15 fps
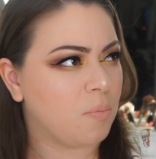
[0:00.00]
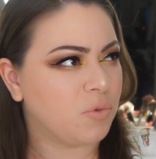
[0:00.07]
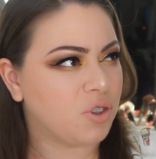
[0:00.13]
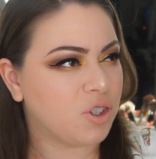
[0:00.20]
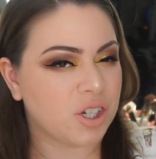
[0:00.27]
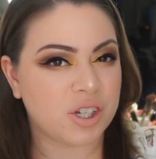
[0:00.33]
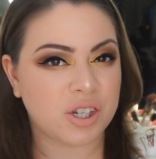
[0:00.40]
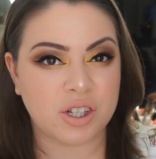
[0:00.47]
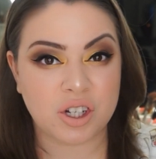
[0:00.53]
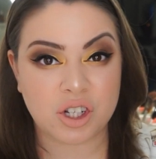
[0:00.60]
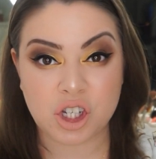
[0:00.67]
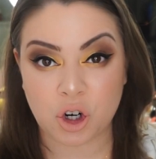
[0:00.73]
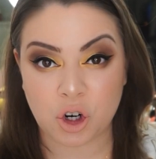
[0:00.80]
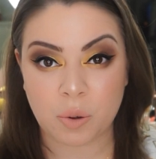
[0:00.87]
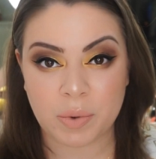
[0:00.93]
just
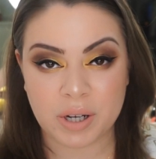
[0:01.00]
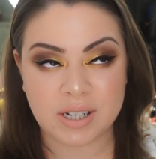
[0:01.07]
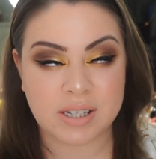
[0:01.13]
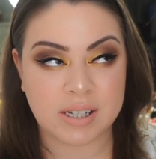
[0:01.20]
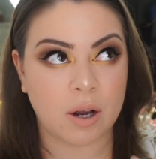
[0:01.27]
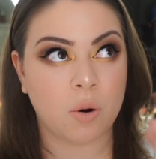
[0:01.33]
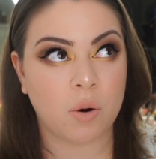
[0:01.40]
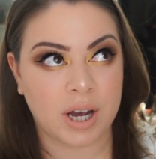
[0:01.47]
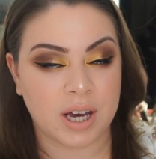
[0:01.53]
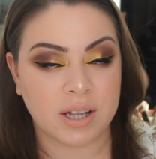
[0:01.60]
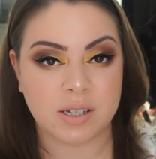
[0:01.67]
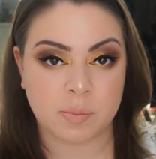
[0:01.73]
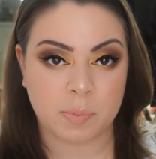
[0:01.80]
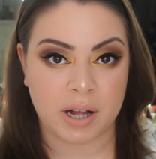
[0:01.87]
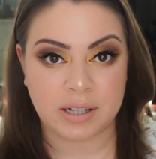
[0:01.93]
determine and say, okay,
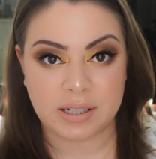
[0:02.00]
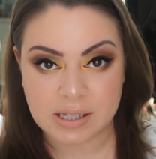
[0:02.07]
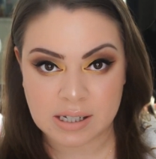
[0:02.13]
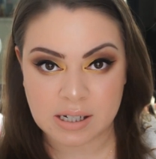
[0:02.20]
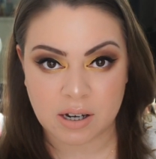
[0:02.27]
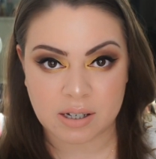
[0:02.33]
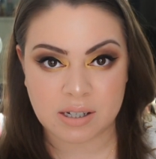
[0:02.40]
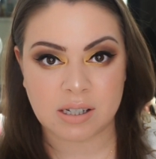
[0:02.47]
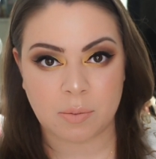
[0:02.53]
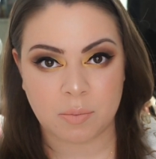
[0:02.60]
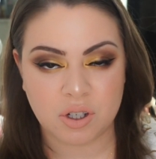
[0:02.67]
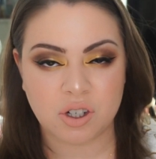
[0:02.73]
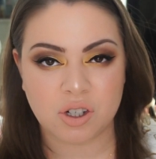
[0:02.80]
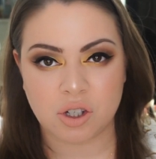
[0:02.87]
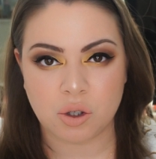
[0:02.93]
this palette sucks, let
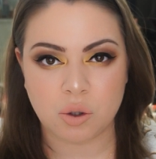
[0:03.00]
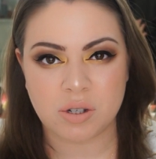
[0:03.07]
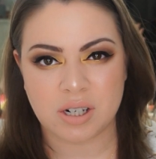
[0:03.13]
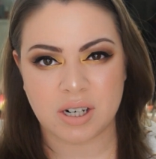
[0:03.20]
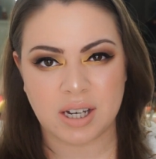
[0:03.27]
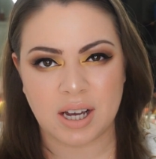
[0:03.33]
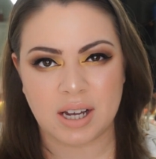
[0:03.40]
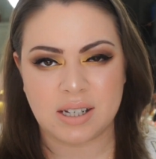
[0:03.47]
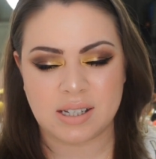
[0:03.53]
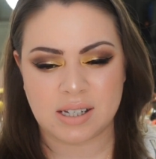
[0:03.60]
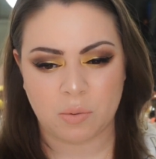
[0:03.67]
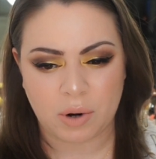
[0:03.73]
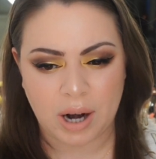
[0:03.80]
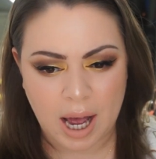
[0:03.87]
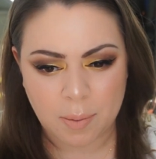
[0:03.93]
me just use it again and
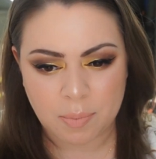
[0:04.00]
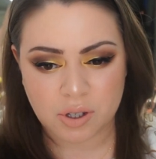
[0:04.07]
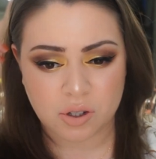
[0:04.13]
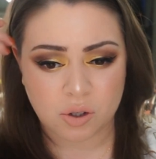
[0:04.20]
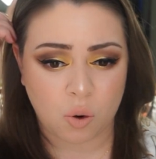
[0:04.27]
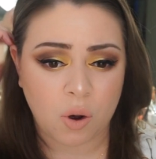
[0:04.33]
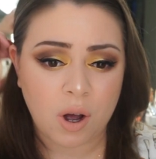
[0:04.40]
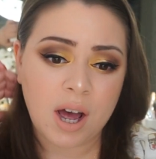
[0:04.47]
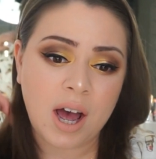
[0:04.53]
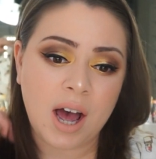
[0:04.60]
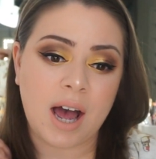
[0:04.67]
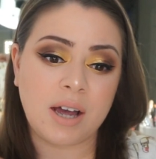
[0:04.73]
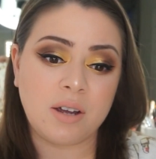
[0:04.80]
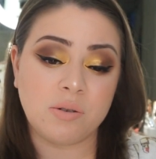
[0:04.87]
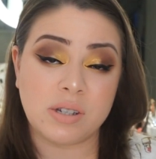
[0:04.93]
see what happens. So
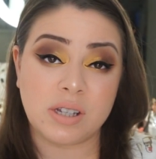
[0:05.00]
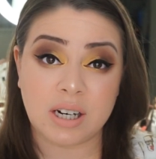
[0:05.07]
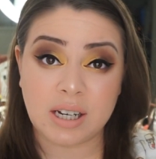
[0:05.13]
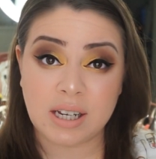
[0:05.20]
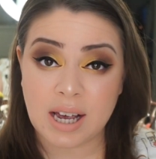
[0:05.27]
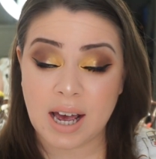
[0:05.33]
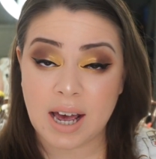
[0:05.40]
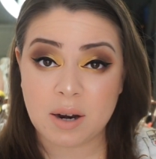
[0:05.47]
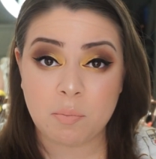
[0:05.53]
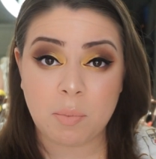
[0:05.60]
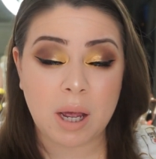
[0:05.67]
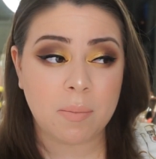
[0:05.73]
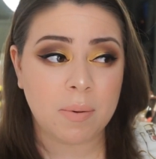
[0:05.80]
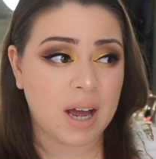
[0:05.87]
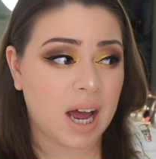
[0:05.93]
I used it again.
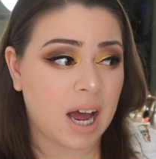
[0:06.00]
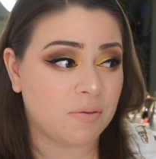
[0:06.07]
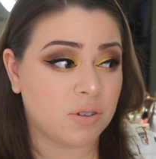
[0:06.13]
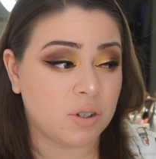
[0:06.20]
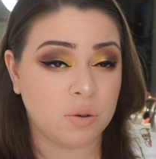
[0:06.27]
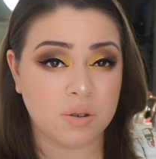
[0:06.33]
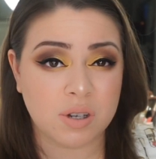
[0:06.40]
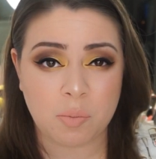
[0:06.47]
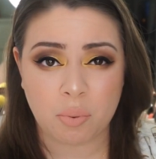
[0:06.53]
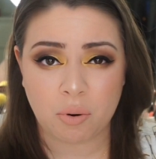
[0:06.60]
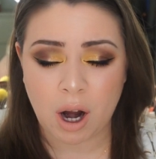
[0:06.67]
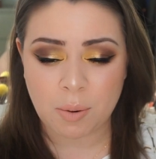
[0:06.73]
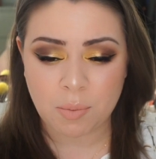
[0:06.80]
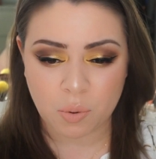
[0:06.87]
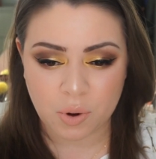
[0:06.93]
Maybe I have to use a
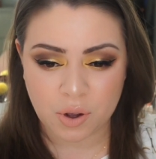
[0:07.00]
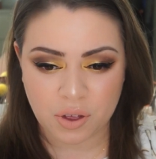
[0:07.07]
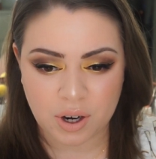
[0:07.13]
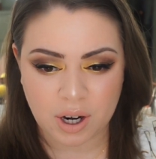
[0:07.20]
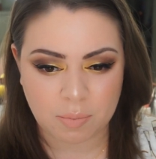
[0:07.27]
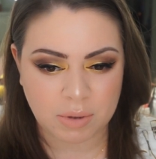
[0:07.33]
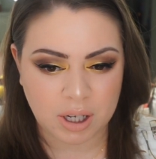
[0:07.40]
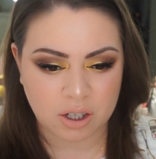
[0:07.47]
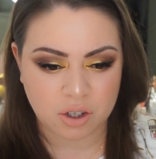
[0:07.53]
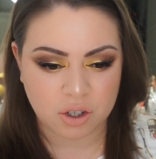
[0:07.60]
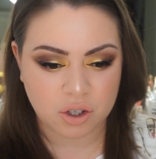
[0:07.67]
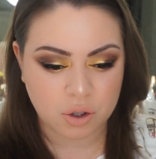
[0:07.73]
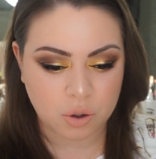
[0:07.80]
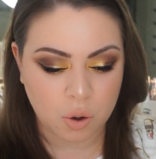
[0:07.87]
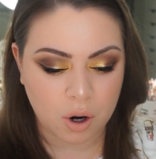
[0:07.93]
primer with it, I'm not
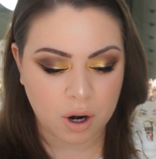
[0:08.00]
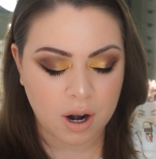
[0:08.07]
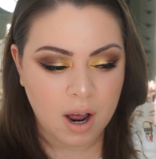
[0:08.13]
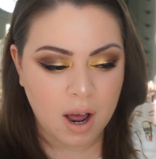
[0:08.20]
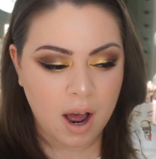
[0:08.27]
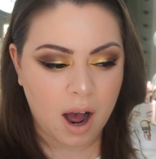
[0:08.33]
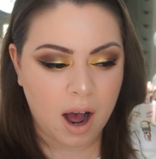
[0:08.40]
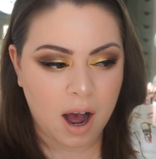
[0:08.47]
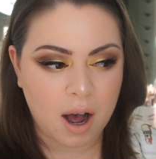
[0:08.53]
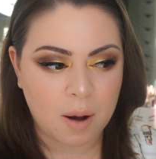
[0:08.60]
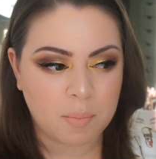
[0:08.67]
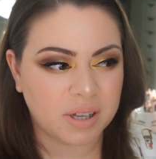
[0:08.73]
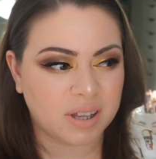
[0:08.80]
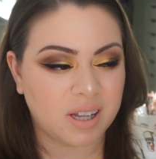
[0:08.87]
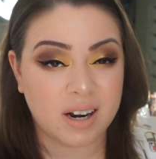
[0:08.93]
sure,
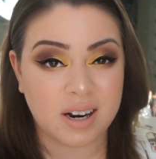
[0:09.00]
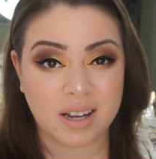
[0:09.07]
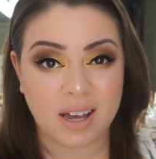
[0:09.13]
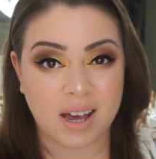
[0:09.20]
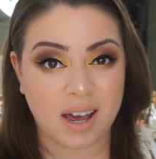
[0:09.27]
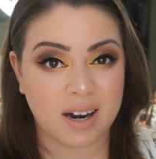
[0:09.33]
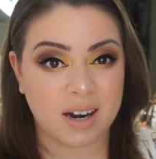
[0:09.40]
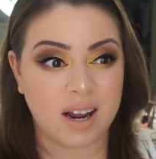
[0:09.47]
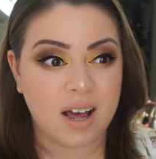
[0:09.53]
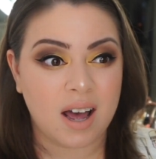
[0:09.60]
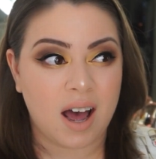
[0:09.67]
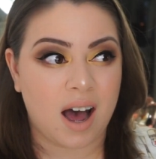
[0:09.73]
but then again,